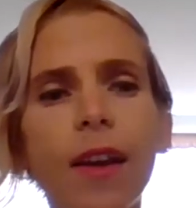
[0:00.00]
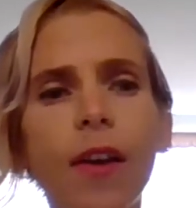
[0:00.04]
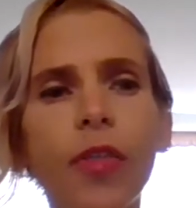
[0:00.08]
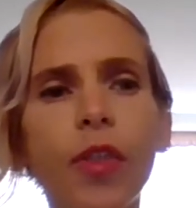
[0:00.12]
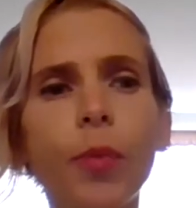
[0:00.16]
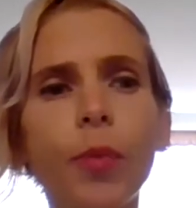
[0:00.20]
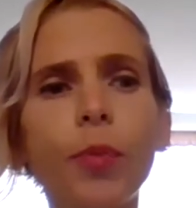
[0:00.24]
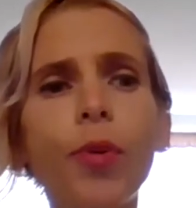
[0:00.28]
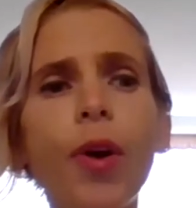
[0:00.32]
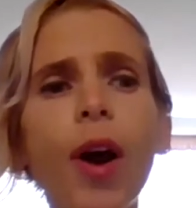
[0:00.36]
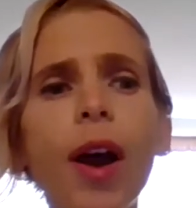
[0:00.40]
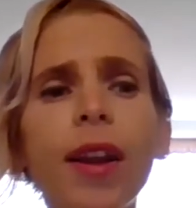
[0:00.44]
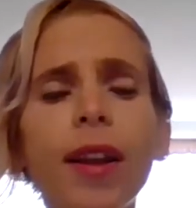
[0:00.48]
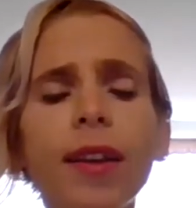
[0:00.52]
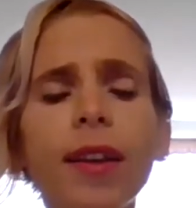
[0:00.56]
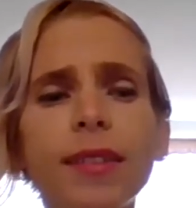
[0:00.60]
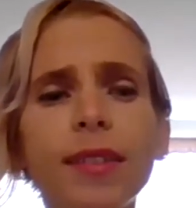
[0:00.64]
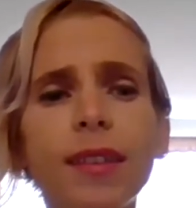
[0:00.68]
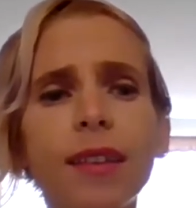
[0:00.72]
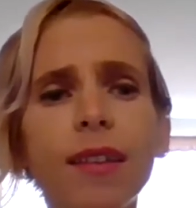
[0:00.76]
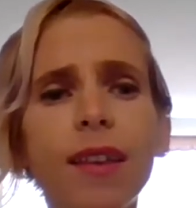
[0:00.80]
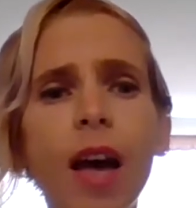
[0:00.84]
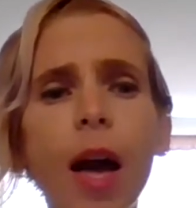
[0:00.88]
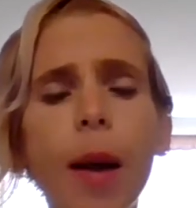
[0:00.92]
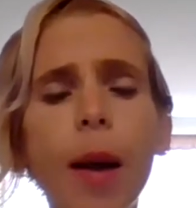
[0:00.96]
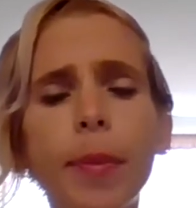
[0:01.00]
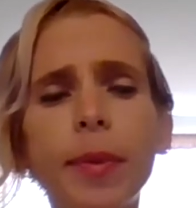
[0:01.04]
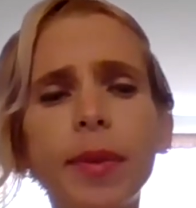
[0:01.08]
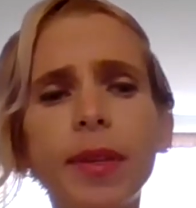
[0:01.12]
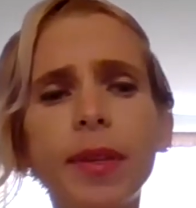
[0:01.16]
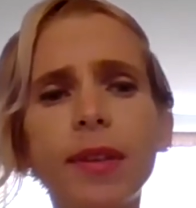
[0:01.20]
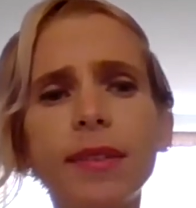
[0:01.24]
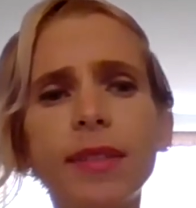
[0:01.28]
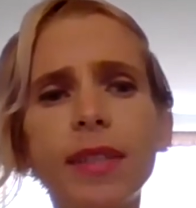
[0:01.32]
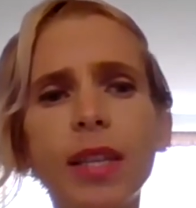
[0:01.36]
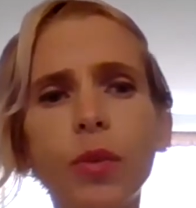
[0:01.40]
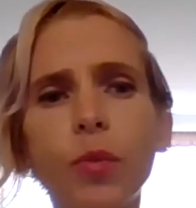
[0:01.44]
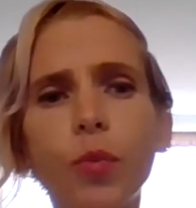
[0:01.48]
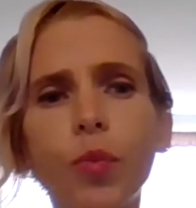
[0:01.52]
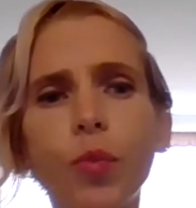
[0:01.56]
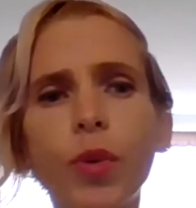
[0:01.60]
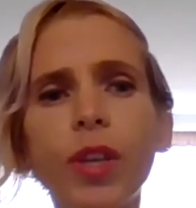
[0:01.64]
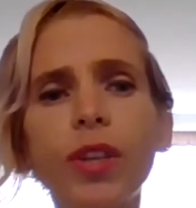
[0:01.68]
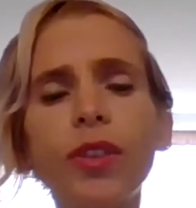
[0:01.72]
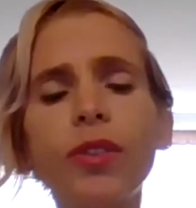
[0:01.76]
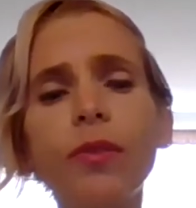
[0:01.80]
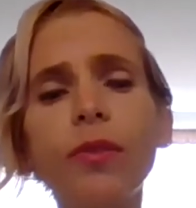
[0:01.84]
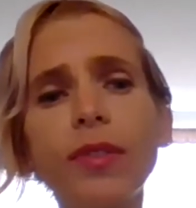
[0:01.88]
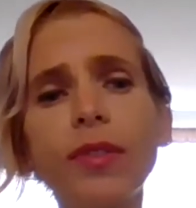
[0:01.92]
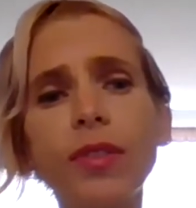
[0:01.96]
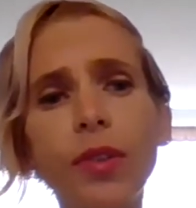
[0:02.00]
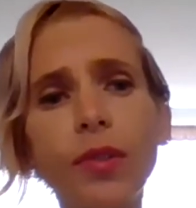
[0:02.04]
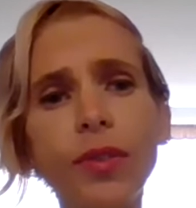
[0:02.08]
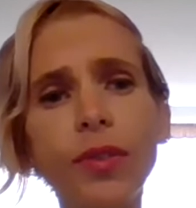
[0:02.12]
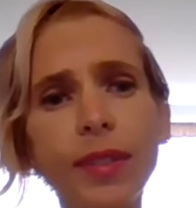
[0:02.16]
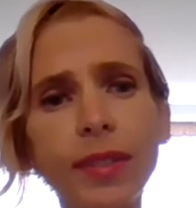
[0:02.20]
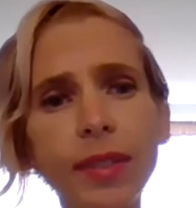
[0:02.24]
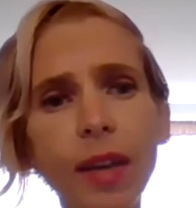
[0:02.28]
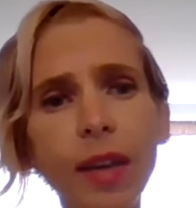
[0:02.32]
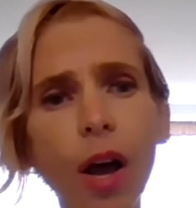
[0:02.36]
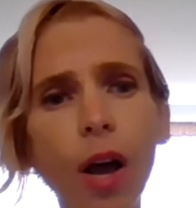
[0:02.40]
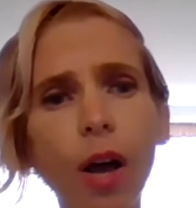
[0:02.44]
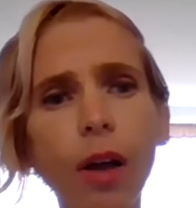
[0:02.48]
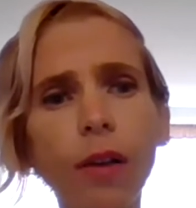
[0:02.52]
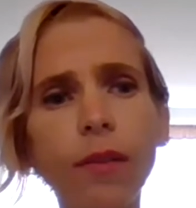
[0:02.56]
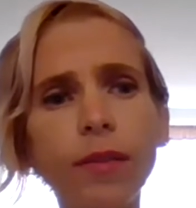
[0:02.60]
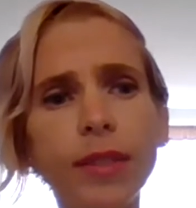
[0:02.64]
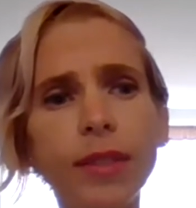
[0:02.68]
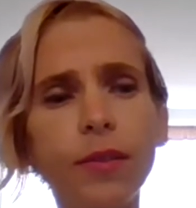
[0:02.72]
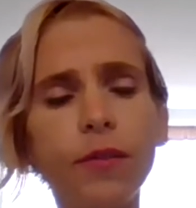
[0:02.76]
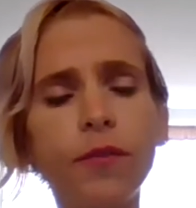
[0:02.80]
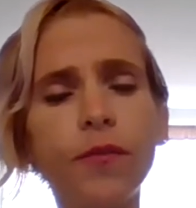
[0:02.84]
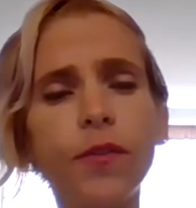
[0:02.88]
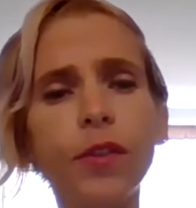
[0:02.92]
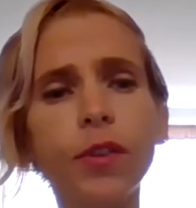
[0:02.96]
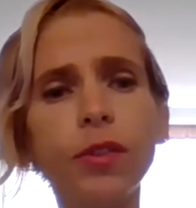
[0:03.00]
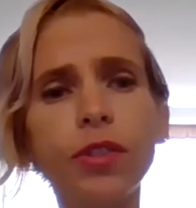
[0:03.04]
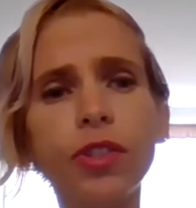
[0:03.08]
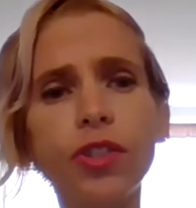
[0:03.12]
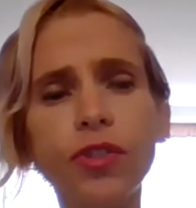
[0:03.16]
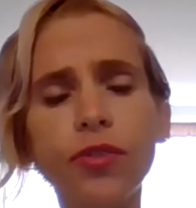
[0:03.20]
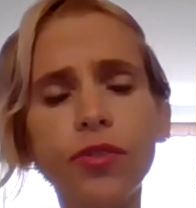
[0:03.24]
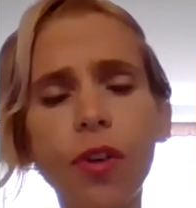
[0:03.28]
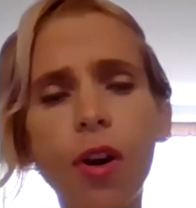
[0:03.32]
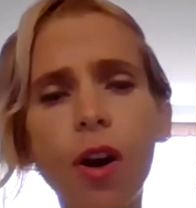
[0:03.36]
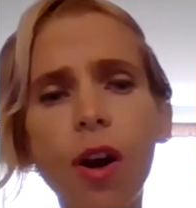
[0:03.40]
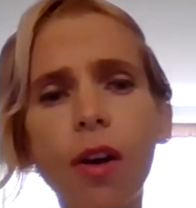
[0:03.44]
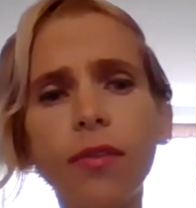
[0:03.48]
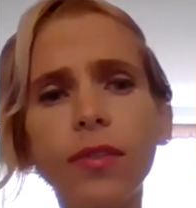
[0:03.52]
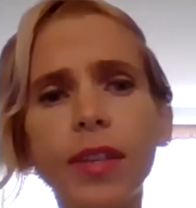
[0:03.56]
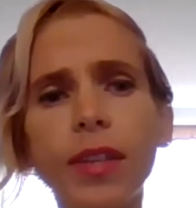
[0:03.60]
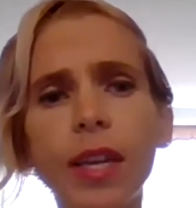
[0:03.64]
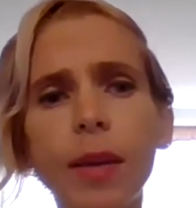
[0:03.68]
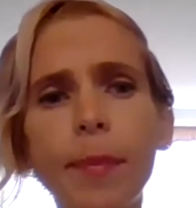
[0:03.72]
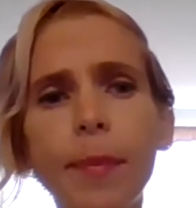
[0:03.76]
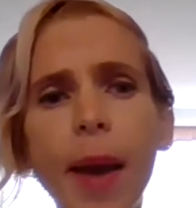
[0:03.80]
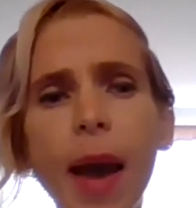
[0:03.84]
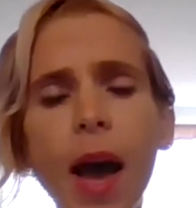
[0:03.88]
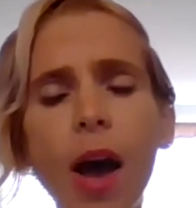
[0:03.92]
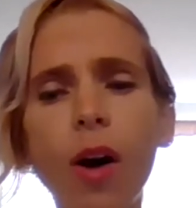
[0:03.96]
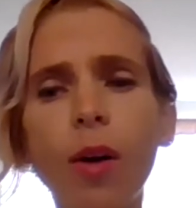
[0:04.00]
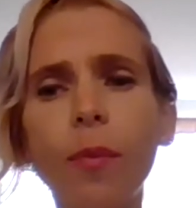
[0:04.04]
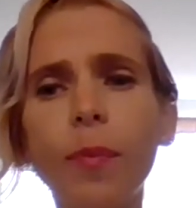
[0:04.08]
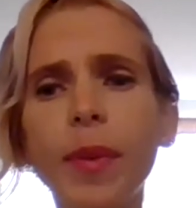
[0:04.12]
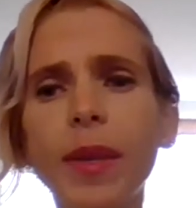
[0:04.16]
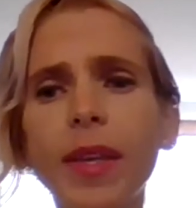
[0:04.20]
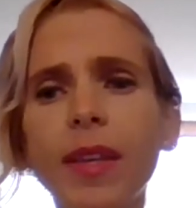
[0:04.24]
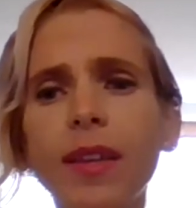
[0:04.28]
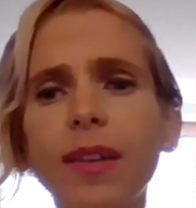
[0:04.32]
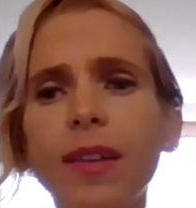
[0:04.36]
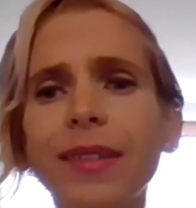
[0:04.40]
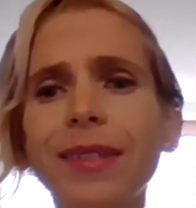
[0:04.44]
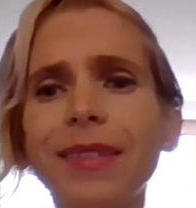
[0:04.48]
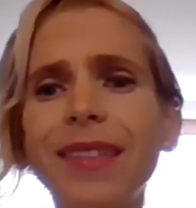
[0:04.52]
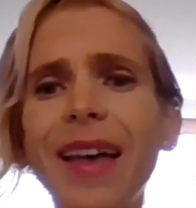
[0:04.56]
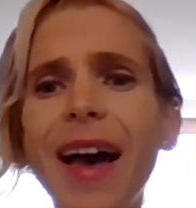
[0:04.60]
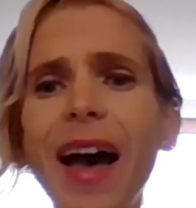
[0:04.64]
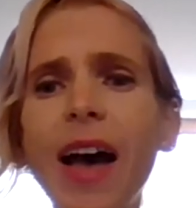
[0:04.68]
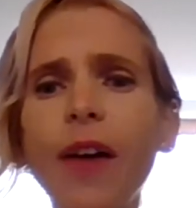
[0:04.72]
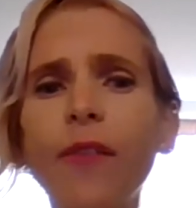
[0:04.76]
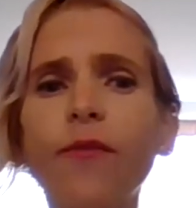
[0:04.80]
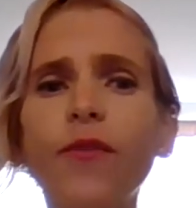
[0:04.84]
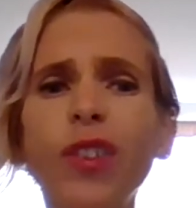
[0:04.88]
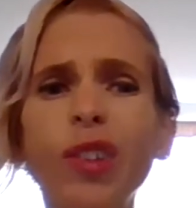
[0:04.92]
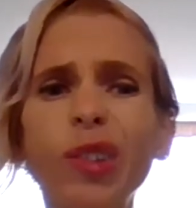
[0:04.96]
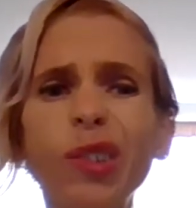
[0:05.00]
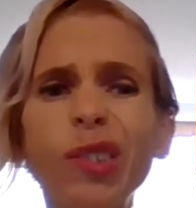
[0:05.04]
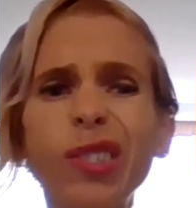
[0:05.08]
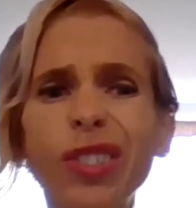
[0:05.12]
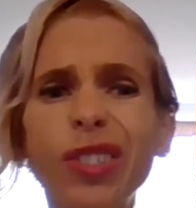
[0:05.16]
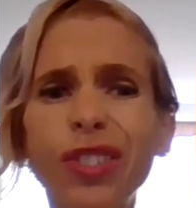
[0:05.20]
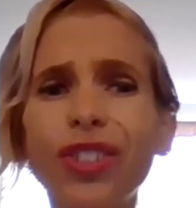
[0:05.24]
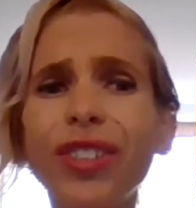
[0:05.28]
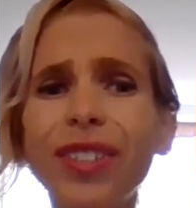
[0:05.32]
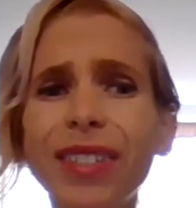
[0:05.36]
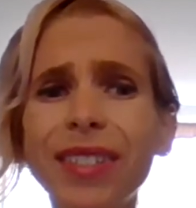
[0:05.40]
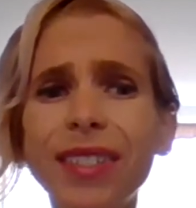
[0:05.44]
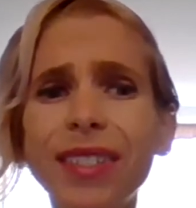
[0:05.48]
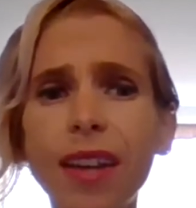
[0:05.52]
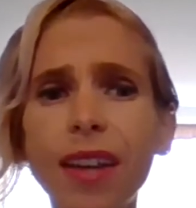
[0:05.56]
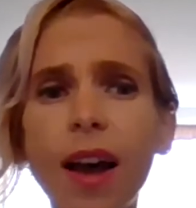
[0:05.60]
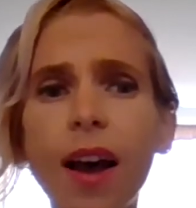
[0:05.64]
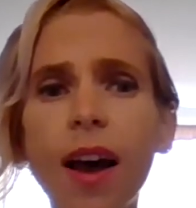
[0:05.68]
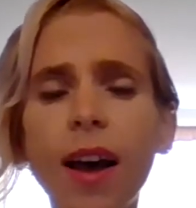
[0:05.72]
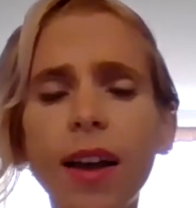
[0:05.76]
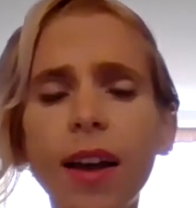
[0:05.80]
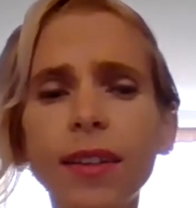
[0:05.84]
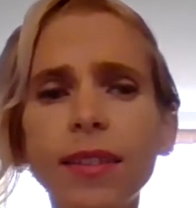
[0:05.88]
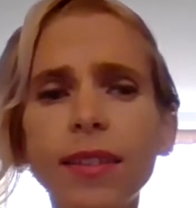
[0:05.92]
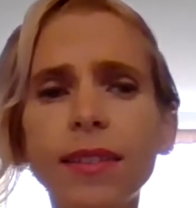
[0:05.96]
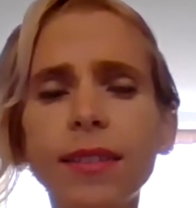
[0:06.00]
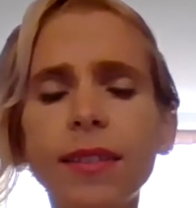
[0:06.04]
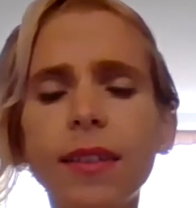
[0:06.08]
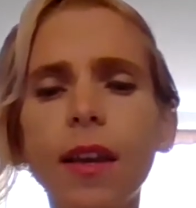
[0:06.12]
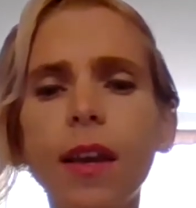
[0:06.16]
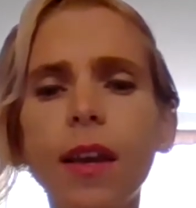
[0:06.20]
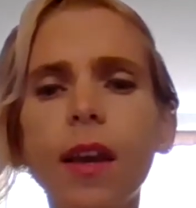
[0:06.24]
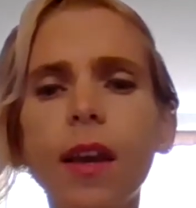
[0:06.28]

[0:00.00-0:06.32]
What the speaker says: the products and companies that we use ourselves and feel strongly about, because that feels good to us.